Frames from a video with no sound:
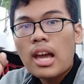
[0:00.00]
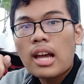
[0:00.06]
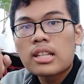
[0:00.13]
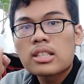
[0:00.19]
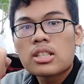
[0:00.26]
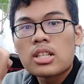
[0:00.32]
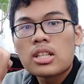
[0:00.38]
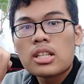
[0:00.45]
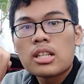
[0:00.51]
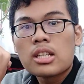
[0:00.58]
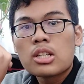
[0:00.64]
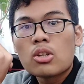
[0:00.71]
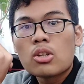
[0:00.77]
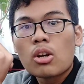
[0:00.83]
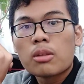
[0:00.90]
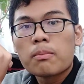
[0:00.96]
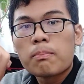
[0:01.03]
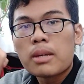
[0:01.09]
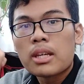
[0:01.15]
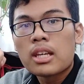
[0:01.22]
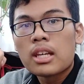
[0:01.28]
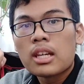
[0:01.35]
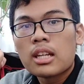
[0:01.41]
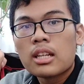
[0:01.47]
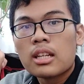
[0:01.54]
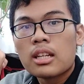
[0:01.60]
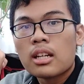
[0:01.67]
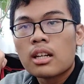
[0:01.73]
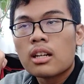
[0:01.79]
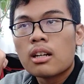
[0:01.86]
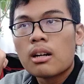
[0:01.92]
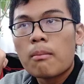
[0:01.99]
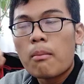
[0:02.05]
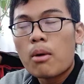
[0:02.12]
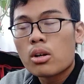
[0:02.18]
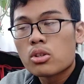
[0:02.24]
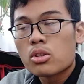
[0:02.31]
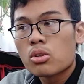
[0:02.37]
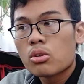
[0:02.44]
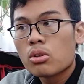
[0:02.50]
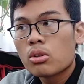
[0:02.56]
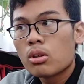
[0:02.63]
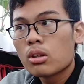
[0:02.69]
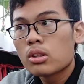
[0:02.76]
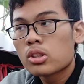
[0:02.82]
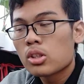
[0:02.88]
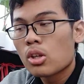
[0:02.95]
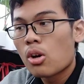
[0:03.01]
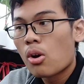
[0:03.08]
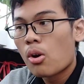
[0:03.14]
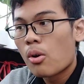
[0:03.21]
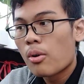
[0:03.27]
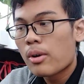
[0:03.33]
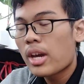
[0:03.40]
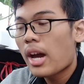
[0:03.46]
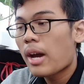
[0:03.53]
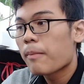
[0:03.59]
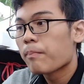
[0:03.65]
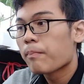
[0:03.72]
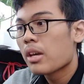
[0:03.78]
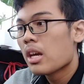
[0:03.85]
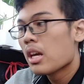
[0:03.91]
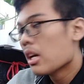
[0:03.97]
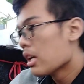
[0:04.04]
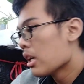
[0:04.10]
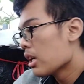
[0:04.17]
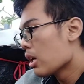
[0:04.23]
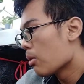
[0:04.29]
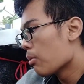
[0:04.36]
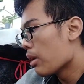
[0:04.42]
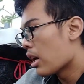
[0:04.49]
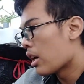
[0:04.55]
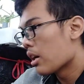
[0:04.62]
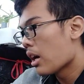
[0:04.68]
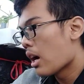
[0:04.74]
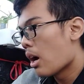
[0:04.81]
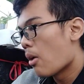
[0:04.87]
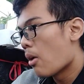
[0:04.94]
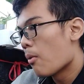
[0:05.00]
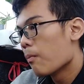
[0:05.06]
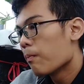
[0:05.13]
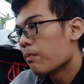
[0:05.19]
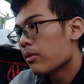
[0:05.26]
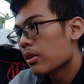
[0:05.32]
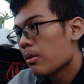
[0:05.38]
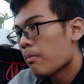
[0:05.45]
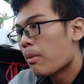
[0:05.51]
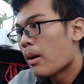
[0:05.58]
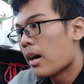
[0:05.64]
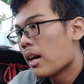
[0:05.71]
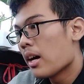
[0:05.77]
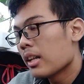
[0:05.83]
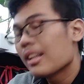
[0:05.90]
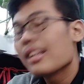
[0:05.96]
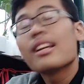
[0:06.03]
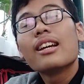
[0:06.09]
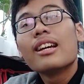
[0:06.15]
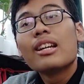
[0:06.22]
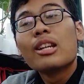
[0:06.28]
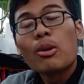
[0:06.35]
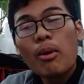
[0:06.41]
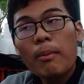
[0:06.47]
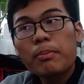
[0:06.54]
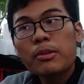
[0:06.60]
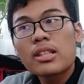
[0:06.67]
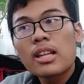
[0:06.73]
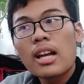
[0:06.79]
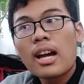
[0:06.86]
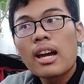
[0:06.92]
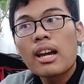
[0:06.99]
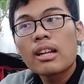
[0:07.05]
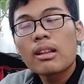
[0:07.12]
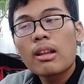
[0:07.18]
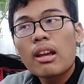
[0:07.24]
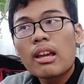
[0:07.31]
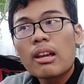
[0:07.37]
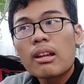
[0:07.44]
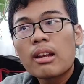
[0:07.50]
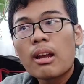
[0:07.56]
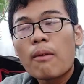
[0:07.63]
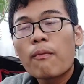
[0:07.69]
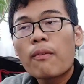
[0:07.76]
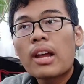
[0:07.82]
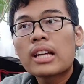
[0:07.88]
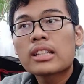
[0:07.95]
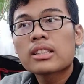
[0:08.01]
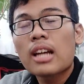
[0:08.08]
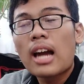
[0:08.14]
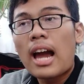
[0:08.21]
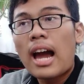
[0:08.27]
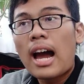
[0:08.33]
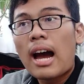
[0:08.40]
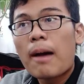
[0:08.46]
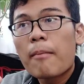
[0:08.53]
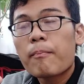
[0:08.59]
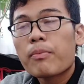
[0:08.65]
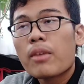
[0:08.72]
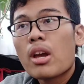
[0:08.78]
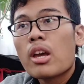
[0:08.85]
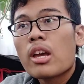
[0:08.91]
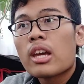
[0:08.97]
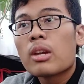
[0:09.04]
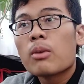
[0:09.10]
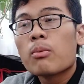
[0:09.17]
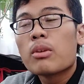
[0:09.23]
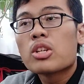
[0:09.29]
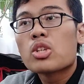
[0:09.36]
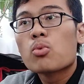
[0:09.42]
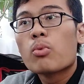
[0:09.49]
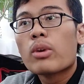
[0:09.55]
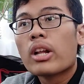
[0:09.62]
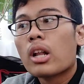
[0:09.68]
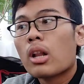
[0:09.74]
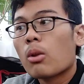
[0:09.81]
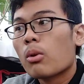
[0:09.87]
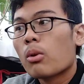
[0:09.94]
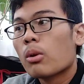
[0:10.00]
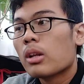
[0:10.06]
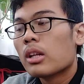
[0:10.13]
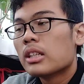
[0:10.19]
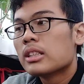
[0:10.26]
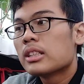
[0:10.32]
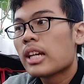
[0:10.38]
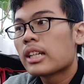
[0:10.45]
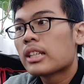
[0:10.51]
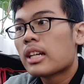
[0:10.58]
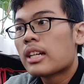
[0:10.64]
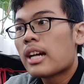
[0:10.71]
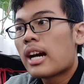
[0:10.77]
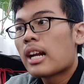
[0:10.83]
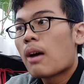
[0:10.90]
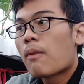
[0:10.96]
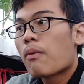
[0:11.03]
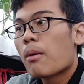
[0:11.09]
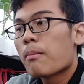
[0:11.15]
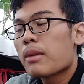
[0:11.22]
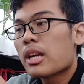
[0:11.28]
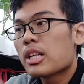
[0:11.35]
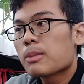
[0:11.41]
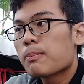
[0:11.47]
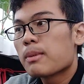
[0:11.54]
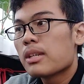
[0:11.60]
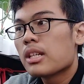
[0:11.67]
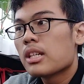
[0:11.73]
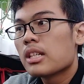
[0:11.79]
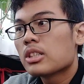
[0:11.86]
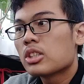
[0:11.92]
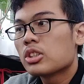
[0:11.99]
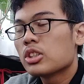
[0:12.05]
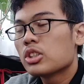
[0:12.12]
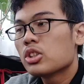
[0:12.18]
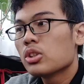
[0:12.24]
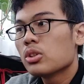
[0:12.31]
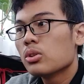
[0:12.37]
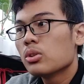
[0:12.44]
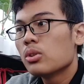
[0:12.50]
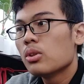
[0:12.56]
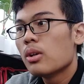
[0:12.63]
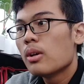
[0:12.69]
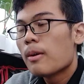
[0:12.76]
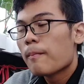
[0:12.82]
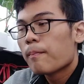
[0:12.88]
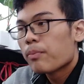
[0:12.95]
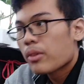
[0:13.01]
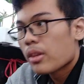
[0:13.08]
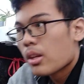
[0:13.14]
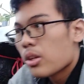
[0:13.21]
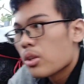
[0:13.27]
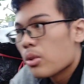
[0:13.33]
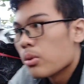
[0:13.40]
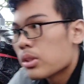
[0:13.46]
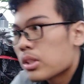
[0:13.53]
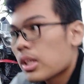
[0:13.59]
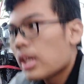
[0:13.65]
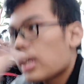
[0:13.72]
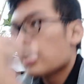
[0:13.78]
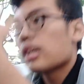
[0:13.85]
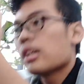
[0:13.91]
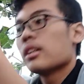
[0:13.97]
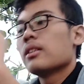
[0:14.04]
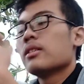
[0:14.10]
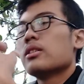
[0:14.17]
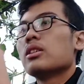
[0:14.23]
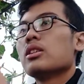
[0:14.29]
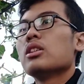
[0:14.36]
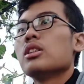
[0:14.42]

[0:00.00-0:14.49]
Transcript: SD.begin the module, so yeah, here we are now. But the website, the Flash app, in which we'll take the data from ESP32 using